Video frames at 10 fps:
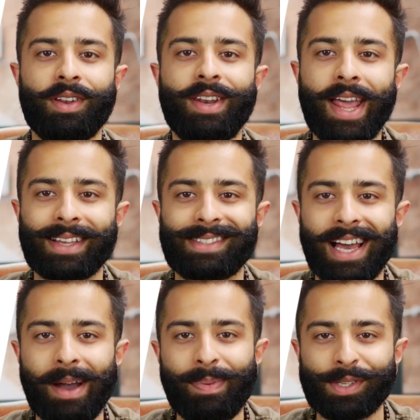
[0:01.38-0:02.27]
the next
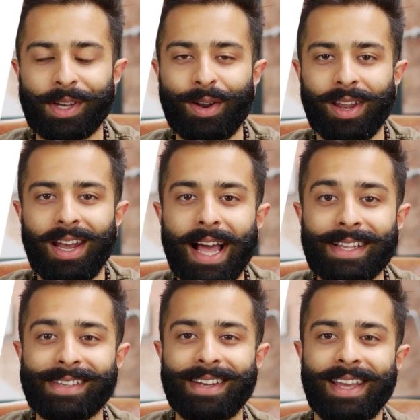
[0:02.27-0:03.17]
episode and
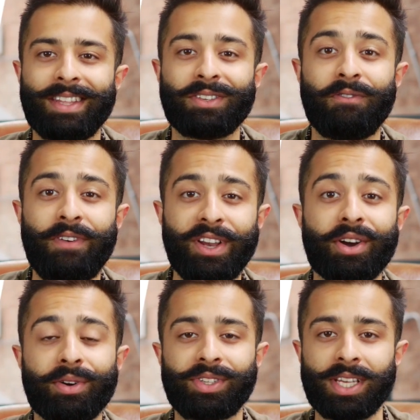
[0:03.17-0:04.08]
lesson in this
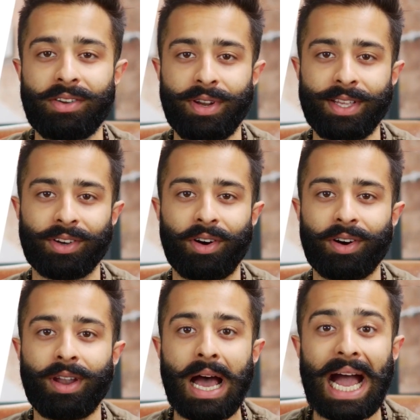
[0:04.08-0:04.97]
video series
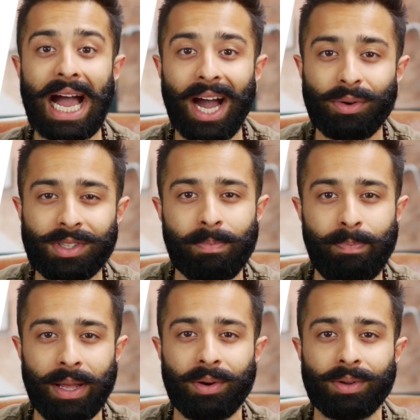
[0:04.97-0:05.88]
on how to
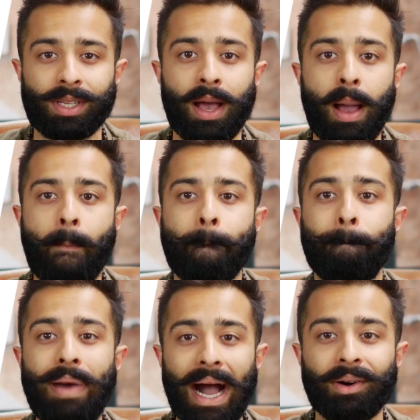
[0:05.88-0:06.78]
build
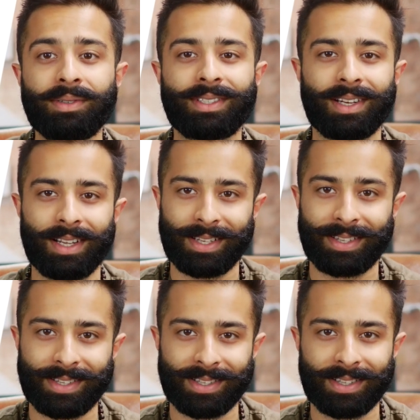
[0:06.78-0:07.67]

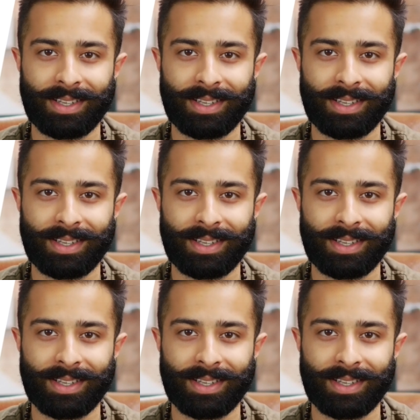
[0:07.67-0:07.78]
boundless